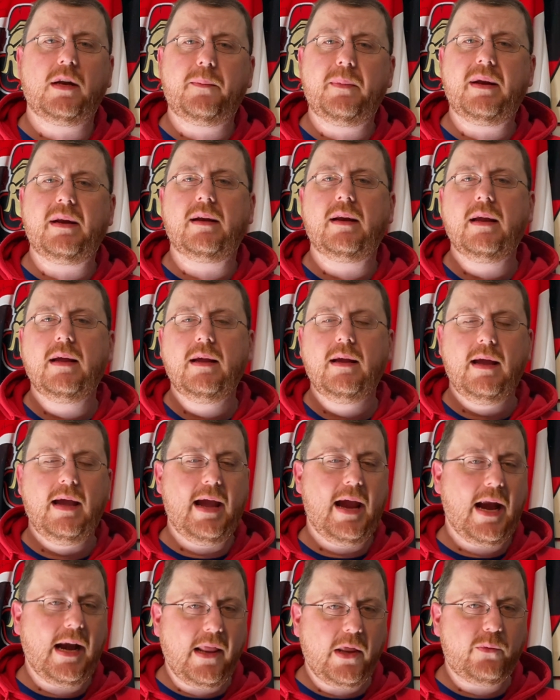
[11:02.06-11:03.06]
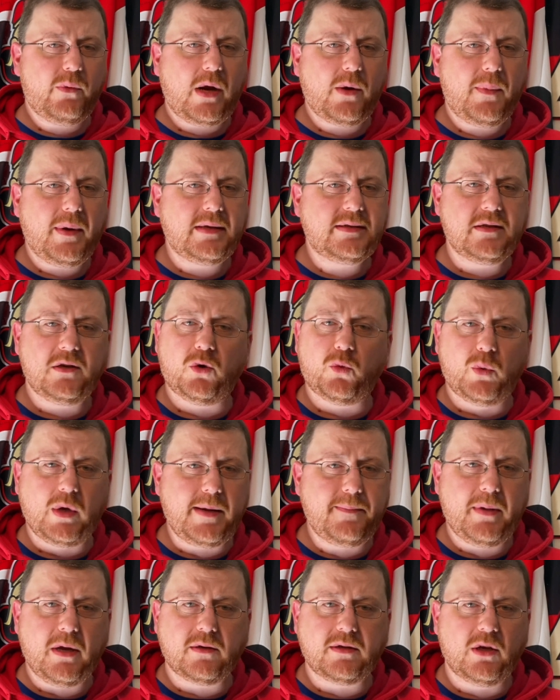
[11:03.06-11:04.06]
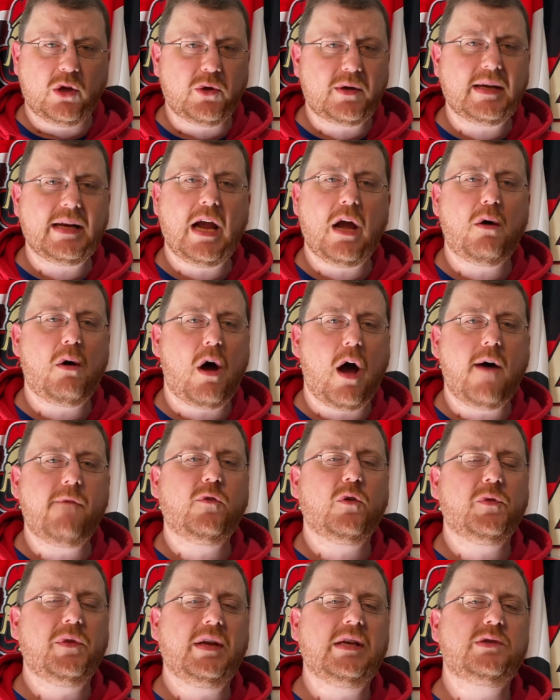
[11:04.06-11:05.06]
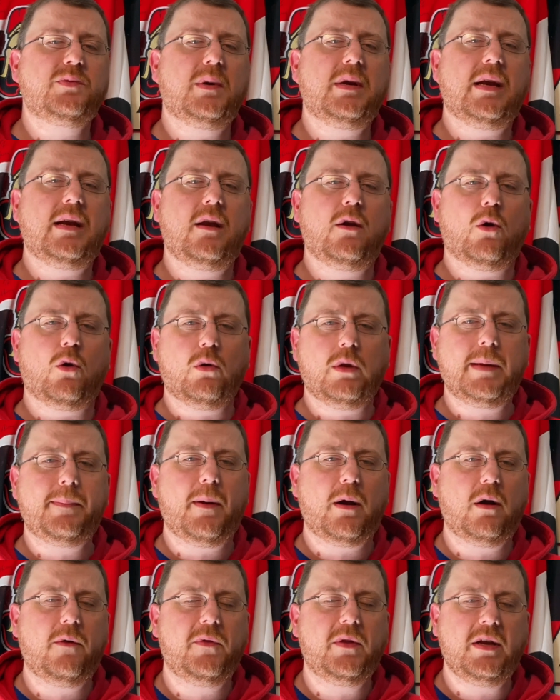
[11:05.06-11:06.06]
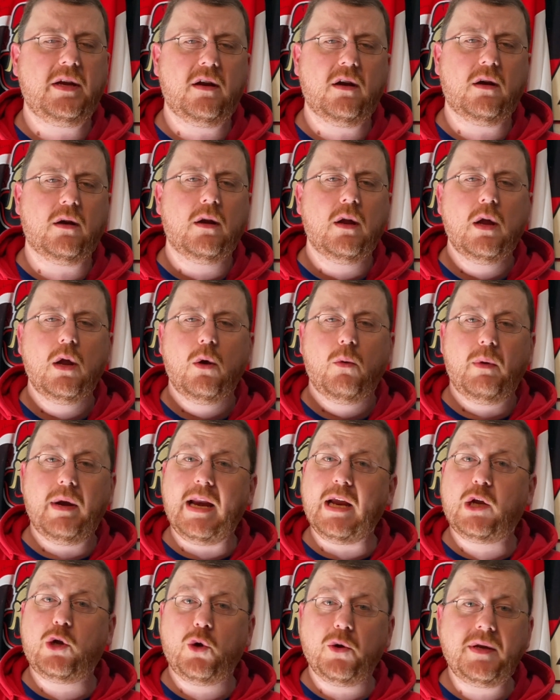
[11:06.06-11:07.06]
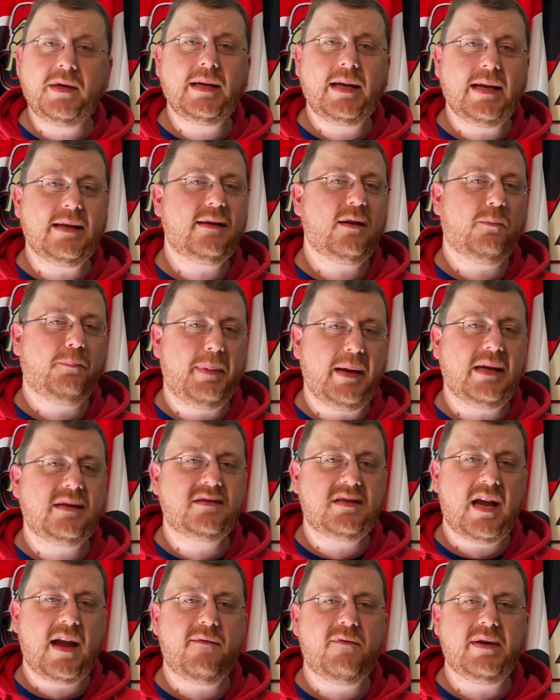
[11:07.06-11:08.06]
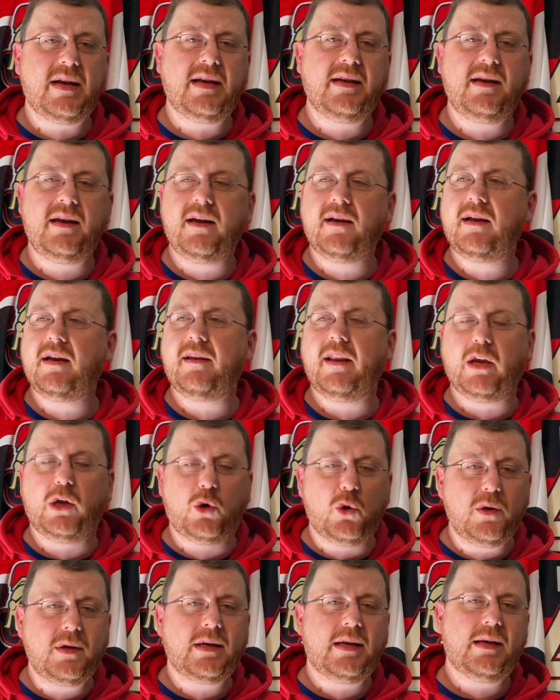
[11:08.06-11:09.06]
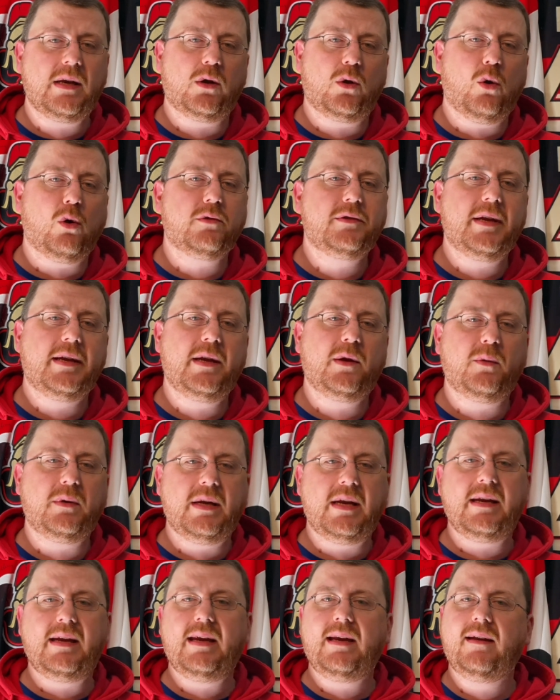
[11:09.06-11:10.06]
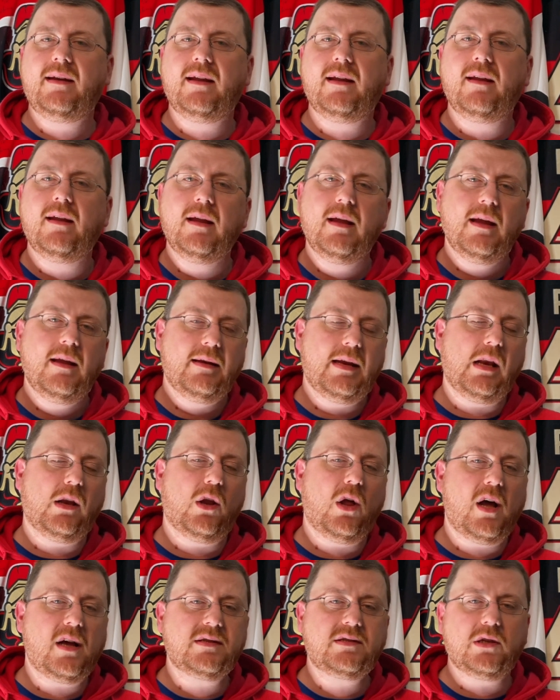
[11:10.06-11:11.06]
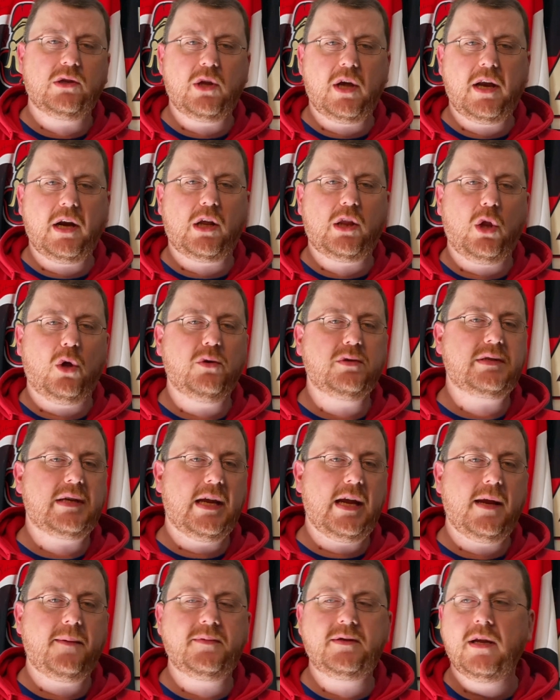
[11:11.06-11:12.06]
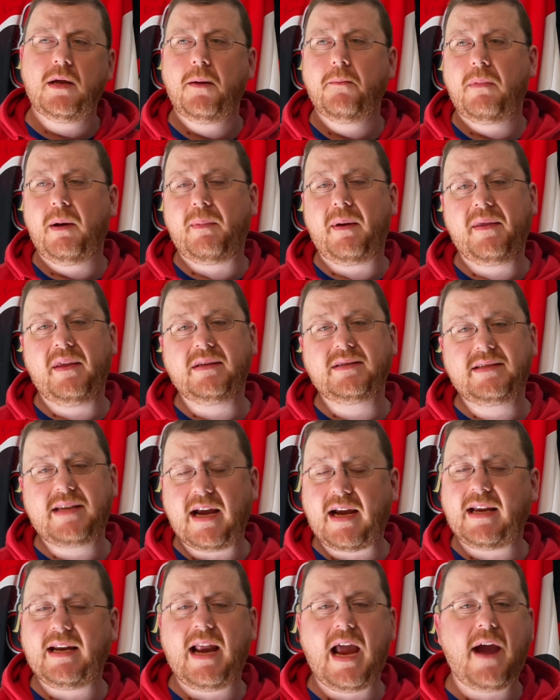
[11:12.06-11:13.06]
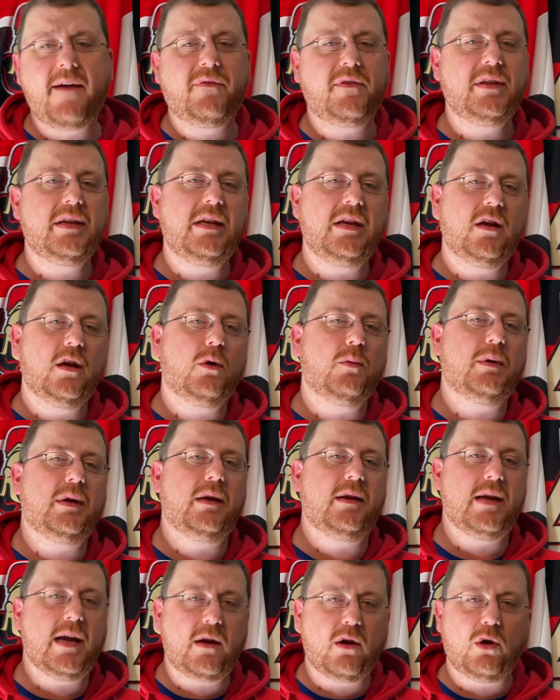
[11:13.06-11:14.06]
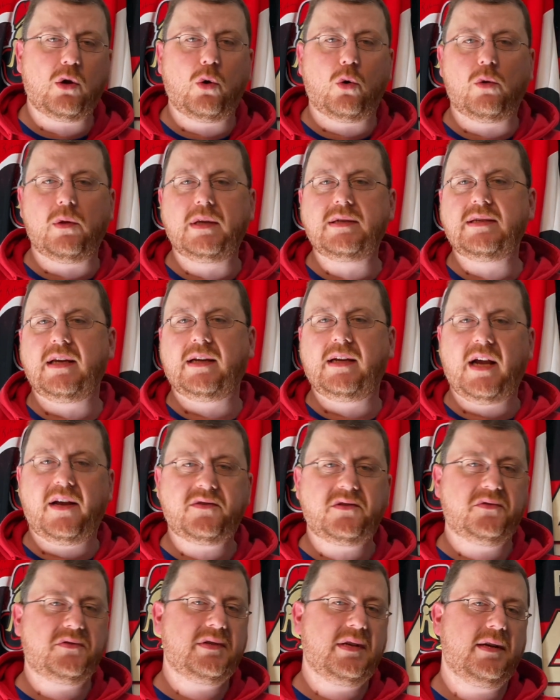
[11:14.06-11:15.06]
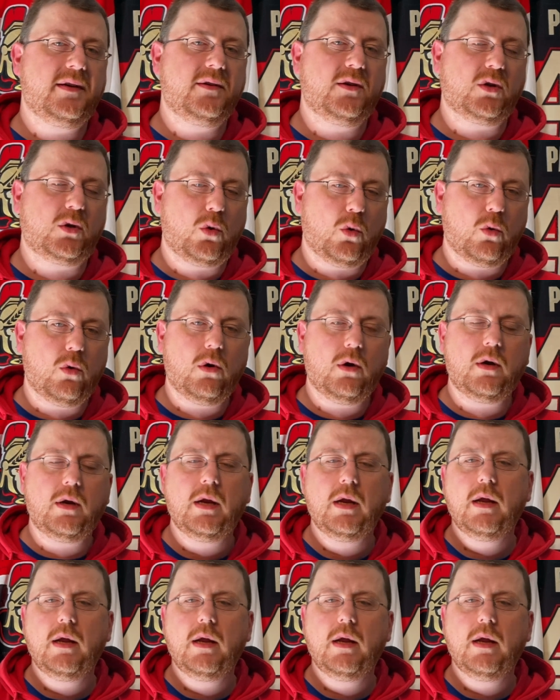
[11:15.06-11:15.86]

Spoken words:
bit ahead of the Red Wings in their rebuild, and look at how awful things went in the early part of the year when they couldn't get their big save when they needed it. They couldn't get the goal when they needed it. They lost a lot of close games, but by the second half of the year, when the younger goalies like Gustafsson and Decord